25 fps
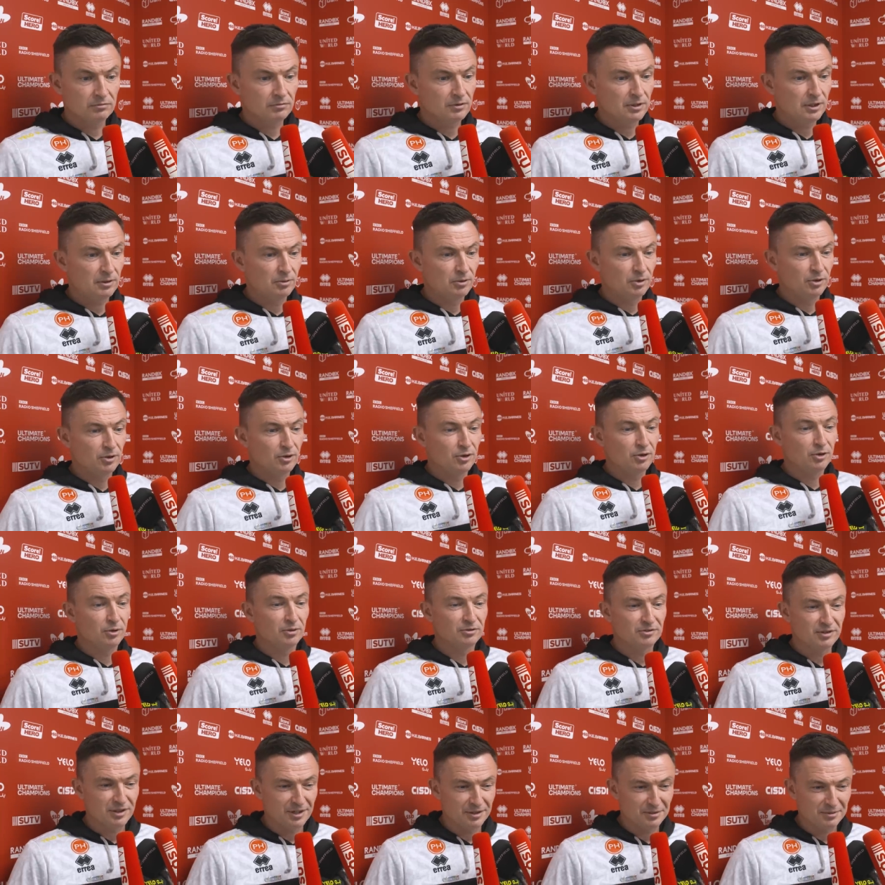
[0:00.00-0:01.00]
How long
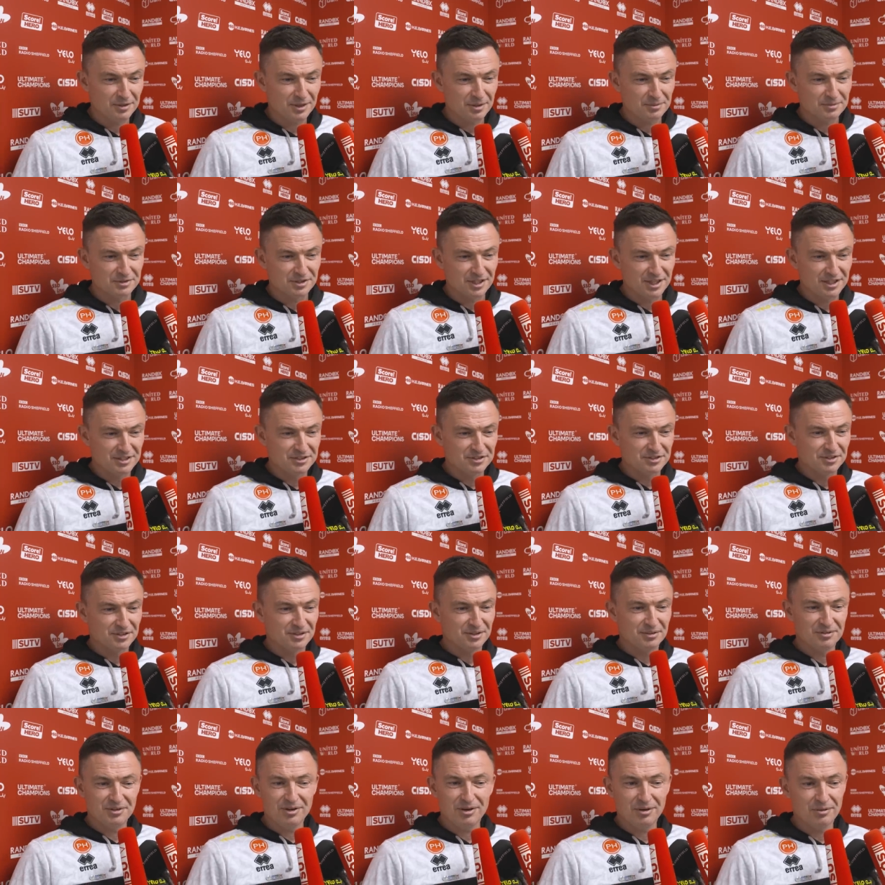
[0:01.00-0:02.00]
ago was that? That was ages
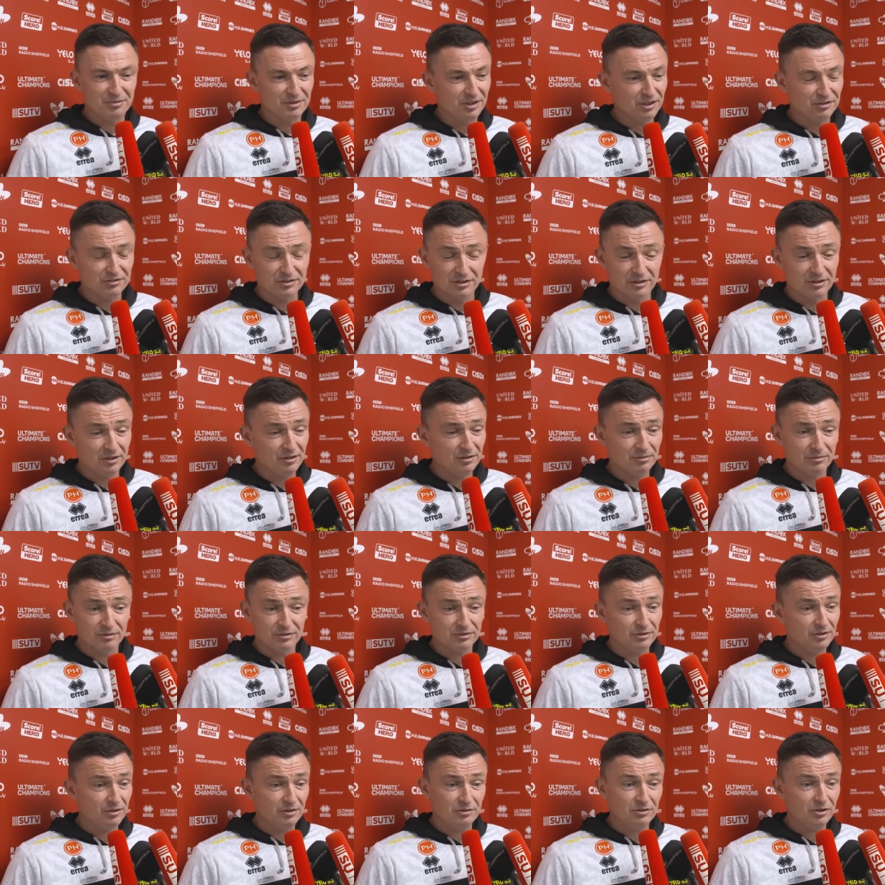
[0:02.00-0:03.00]
ago. No, listen,
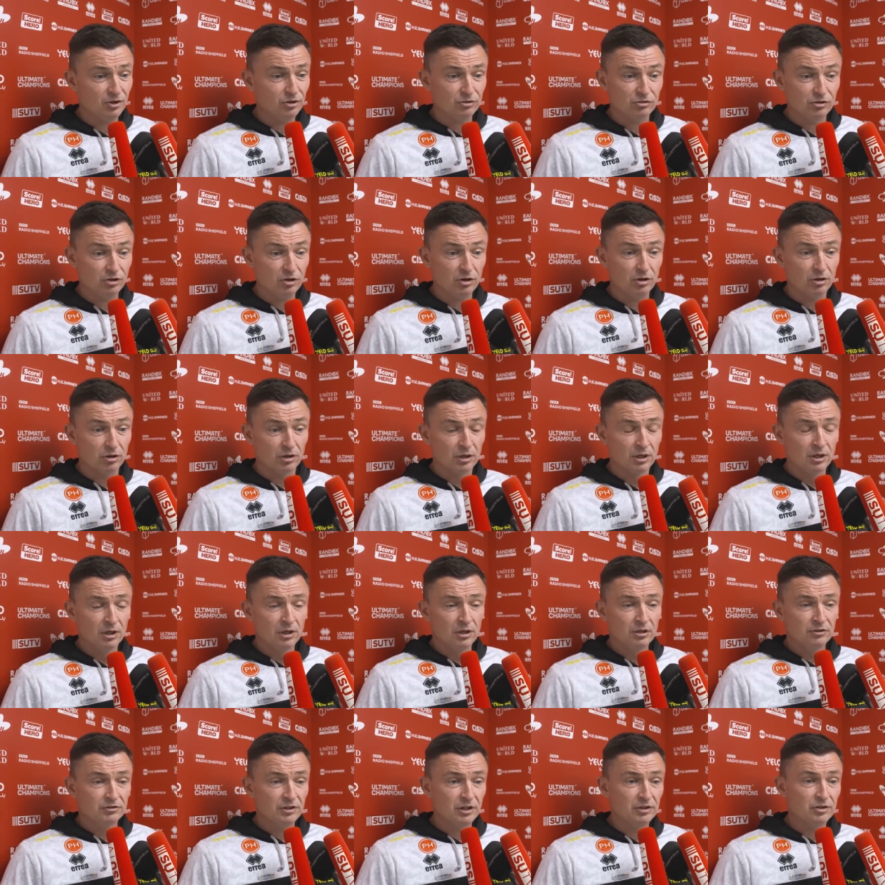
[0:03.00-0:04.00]
no, not at all. You
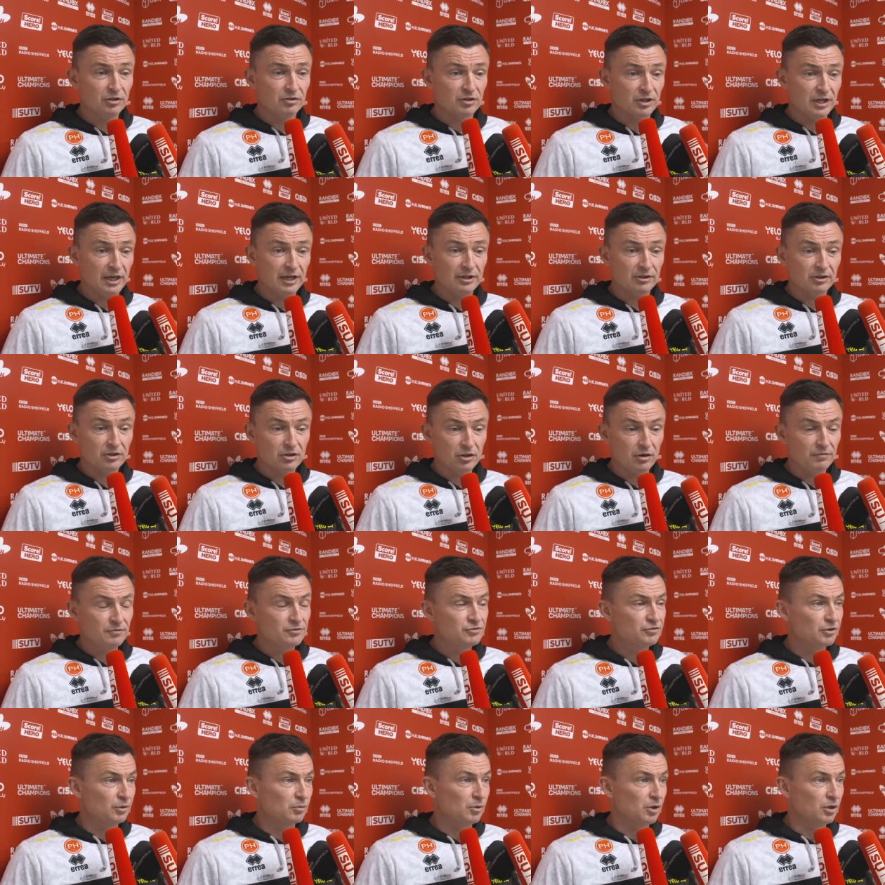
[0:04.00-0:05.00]
said the other night, the
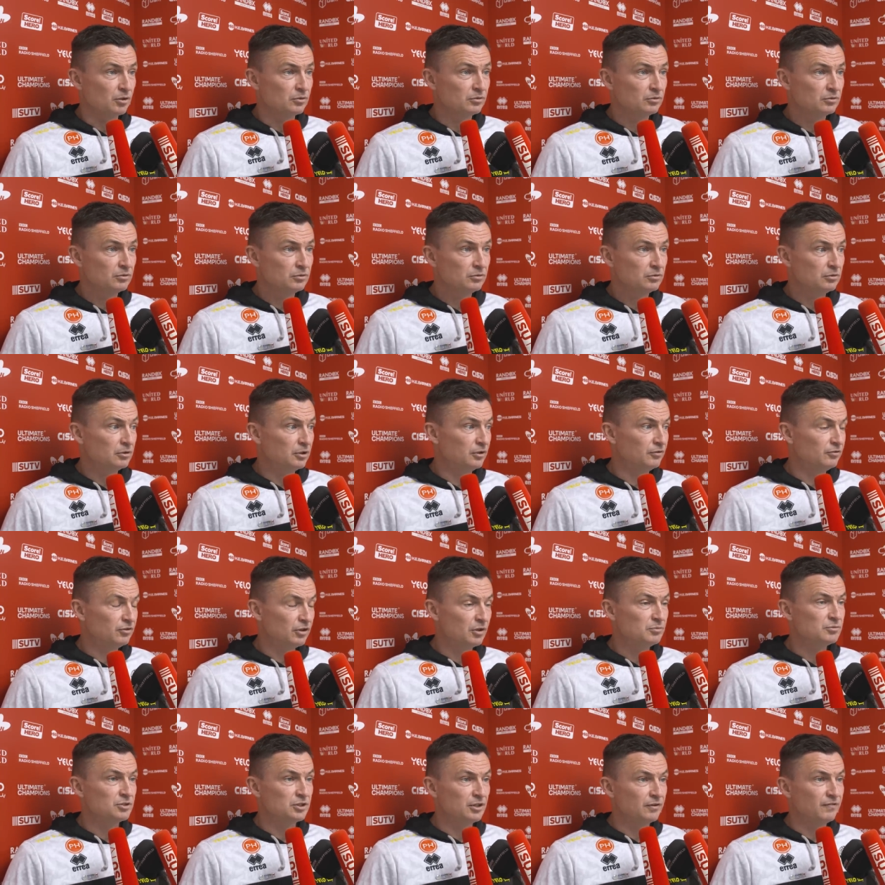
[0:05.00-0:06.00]
Coventry one. In
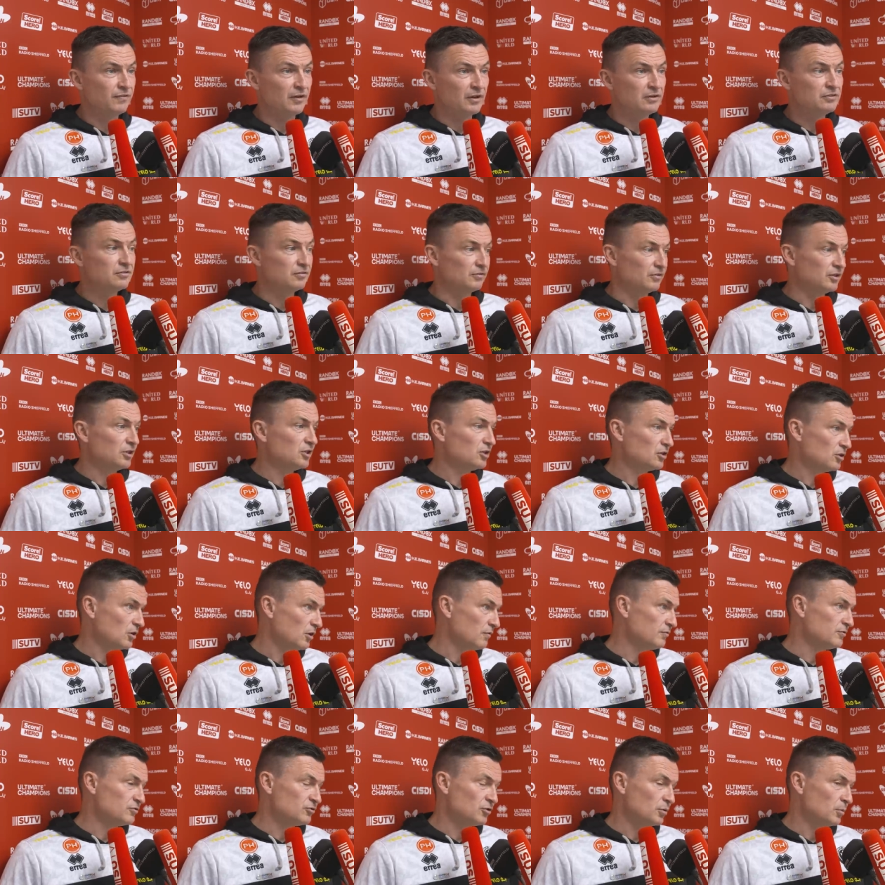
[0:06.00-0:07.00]
terms of defensively, the
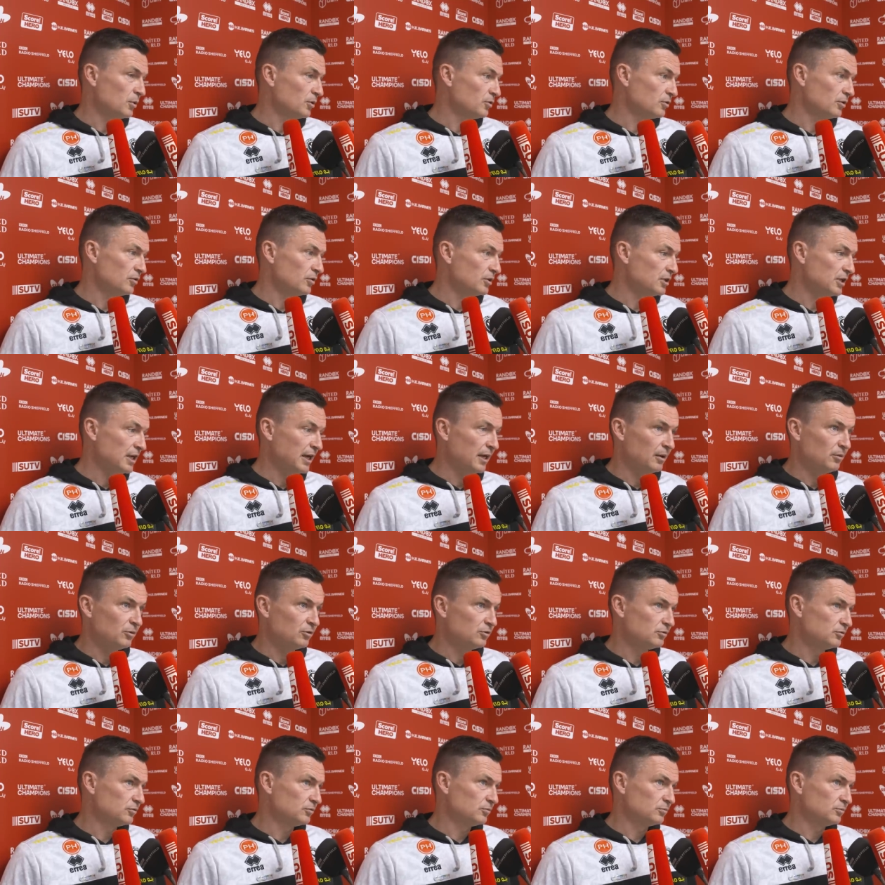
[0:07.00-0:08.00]
Coventry one the other day
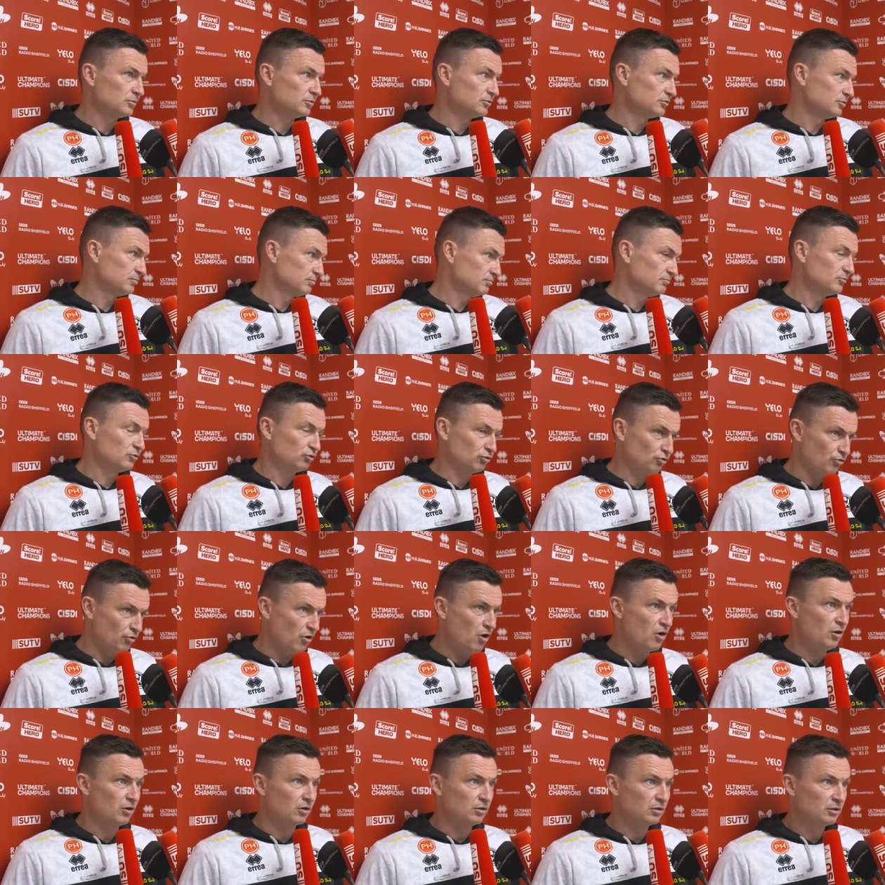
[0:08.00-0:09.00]
was
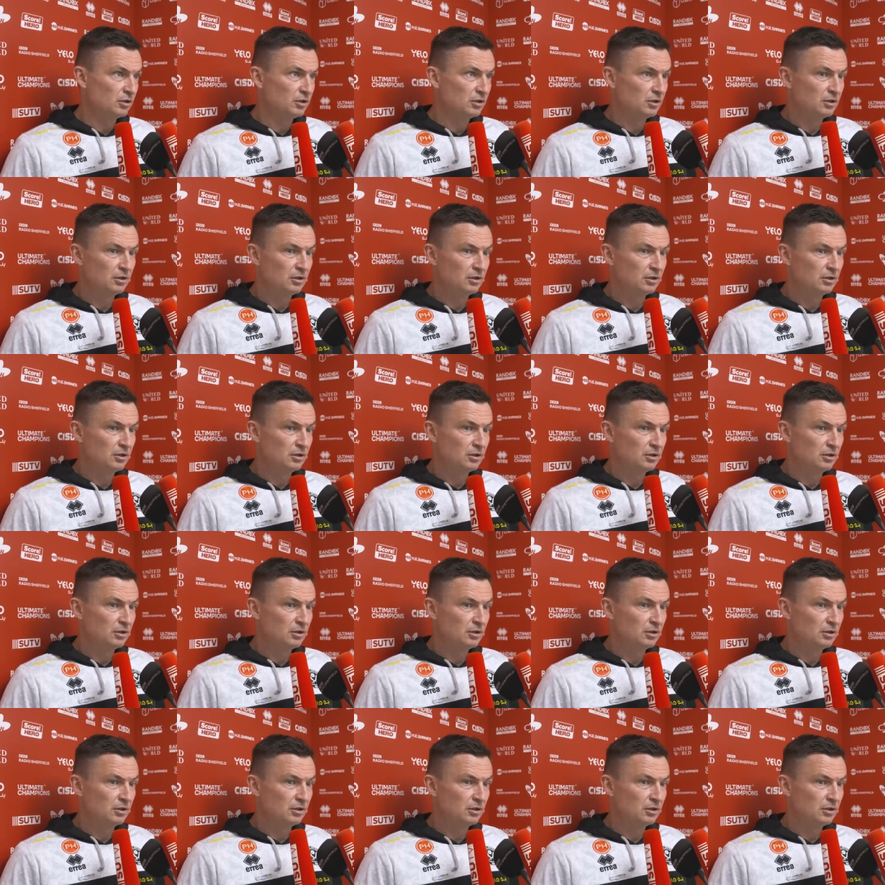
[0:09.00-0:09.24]
strong.